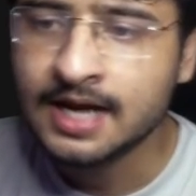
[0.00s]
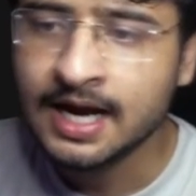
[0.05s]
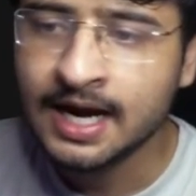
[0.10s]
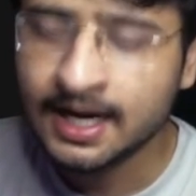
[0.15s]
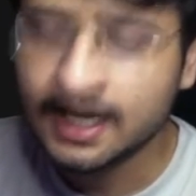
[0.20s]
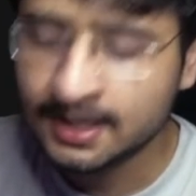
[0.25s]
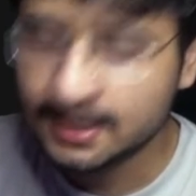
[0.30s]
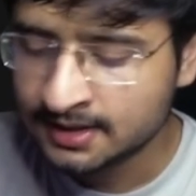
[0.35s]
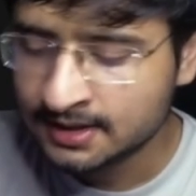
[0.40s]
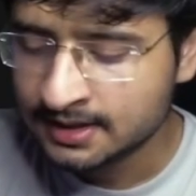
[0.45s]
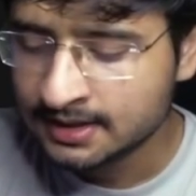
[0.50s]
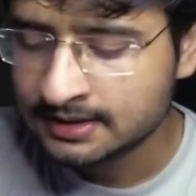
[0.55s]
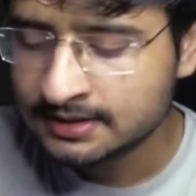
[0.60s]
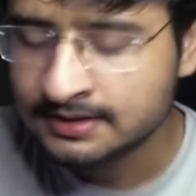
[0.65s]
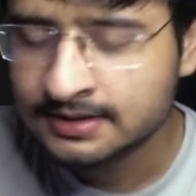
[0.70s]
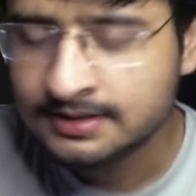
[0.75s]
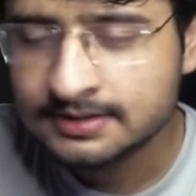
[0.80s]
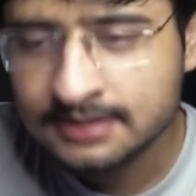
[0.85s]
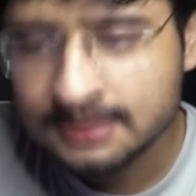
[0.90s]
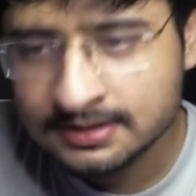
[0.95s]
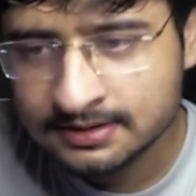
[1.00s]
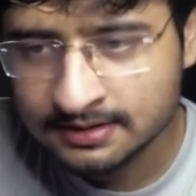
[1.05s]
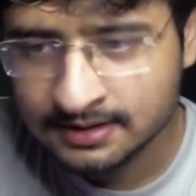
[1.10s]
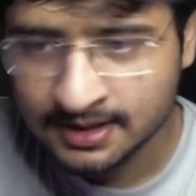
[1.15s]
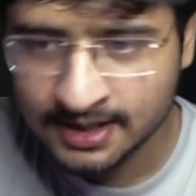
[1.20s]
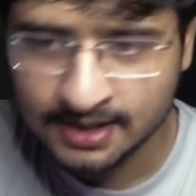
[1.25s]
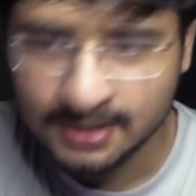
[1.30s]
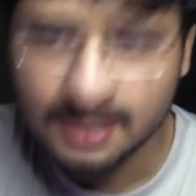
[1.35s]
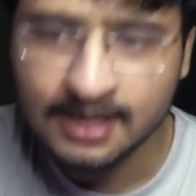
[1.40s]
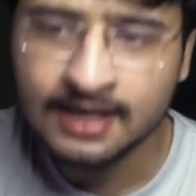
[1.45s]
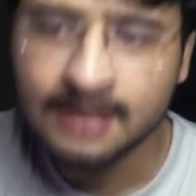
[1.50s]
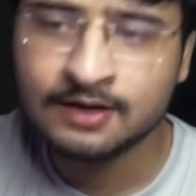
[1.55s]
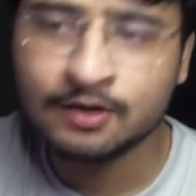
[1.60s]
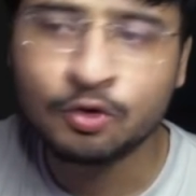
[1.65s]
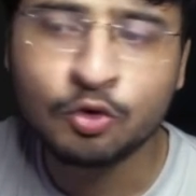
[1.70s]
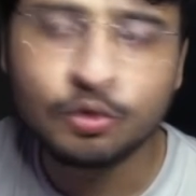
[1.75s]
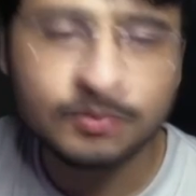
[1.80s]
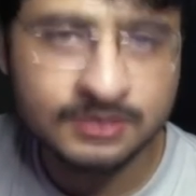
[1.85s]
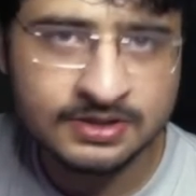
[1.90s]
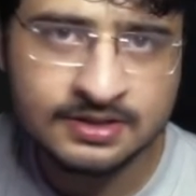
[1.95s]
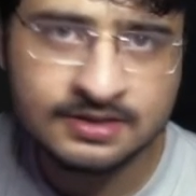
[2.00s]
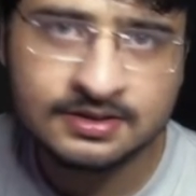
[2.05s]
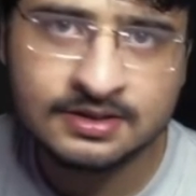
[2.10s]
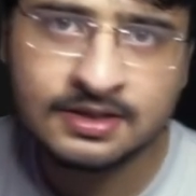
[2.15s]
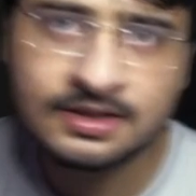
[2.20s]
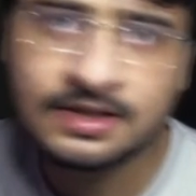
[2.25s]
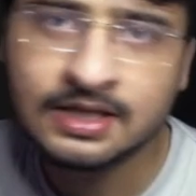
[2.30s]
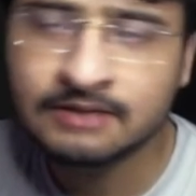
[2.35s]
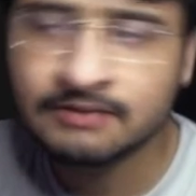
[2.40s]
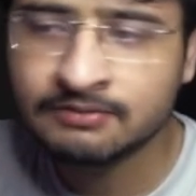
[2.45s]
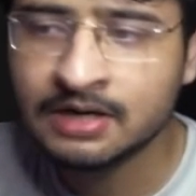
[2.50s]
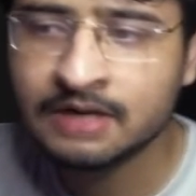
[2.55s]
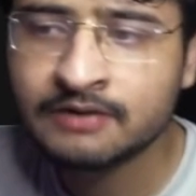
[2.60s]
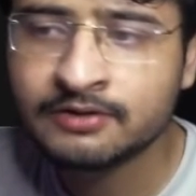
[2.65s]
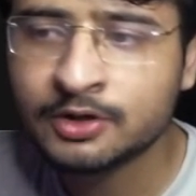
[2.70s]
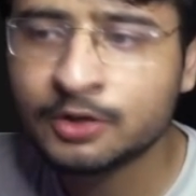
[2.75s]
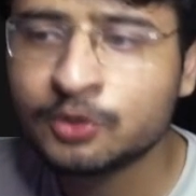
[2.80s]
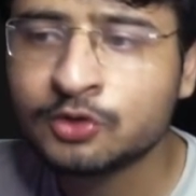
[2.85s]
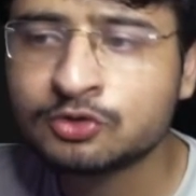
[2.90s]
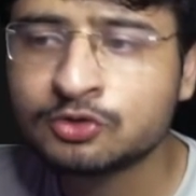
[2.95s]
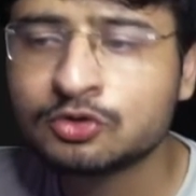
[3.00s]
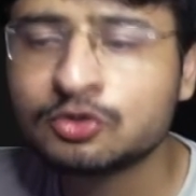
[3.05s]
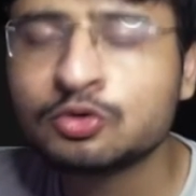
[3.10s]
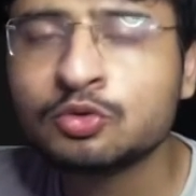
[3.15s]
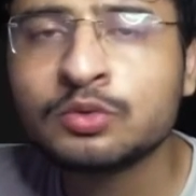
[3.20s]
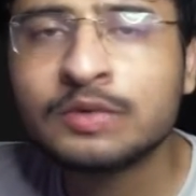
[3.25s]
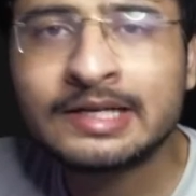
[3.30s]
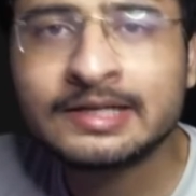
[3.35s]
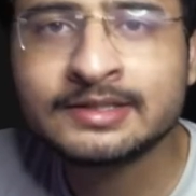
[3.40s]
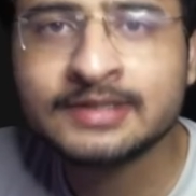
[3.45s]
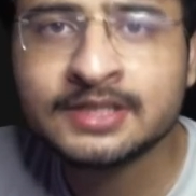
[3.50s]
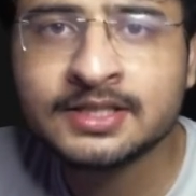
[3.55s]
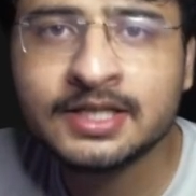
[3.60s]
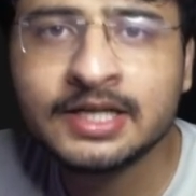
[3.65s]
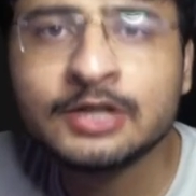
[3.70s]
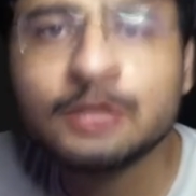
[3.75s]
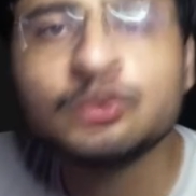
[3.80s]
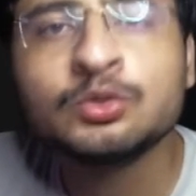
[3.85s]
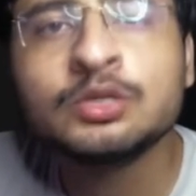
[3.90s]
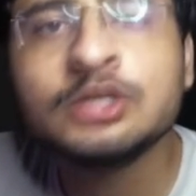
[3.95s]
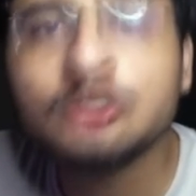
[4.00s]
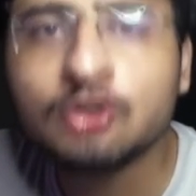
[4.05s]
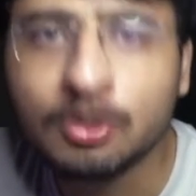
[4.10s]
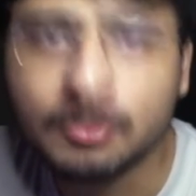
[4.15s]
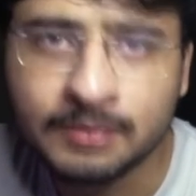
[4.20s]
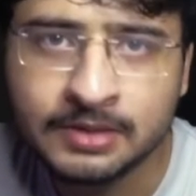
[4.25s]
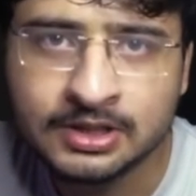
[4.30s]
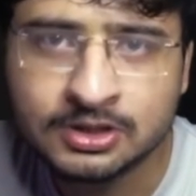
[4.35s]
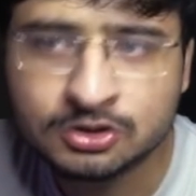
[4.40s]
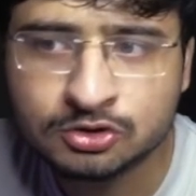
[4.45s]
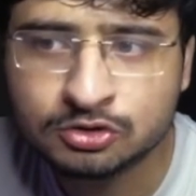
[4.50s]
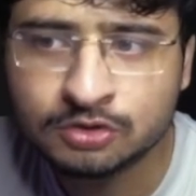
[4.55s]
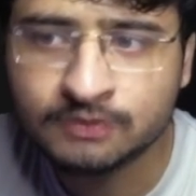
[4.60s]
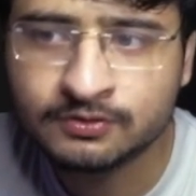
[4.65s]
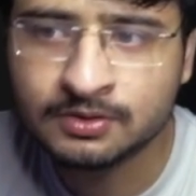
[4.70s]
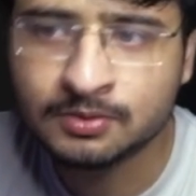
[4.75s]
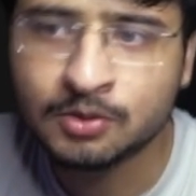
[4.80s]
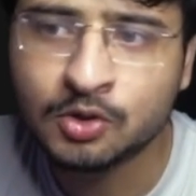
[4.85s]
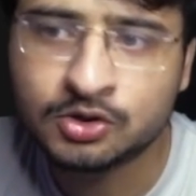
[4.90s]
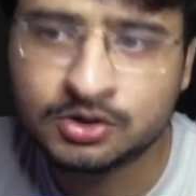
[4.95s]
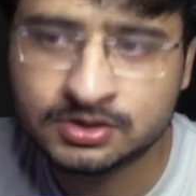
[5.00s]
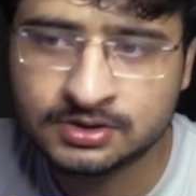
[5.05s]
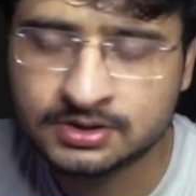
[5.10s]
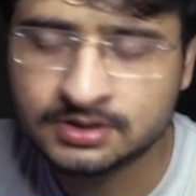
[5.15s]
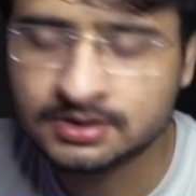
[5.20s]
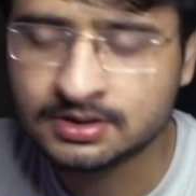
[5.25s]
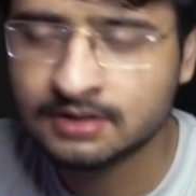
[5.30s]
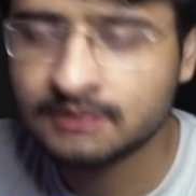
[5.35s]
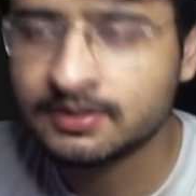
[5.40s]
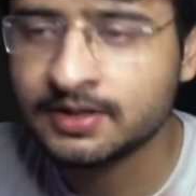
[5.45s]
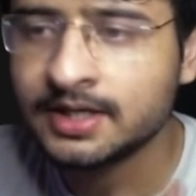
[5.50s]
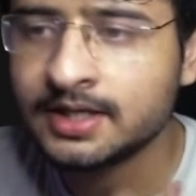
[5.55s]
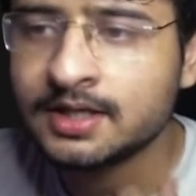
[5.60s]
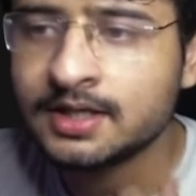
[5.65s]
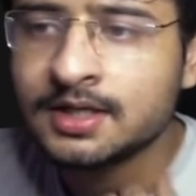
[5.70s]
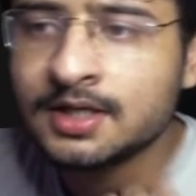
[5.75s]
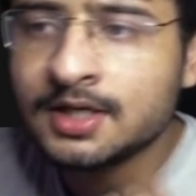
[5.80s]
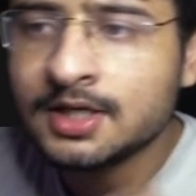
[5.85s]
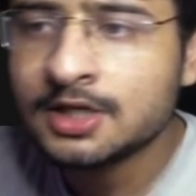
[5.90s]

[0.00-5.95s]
And this is like, I hope this is clear that why we are doing so, to generate unique combinations of the boxes itself, right?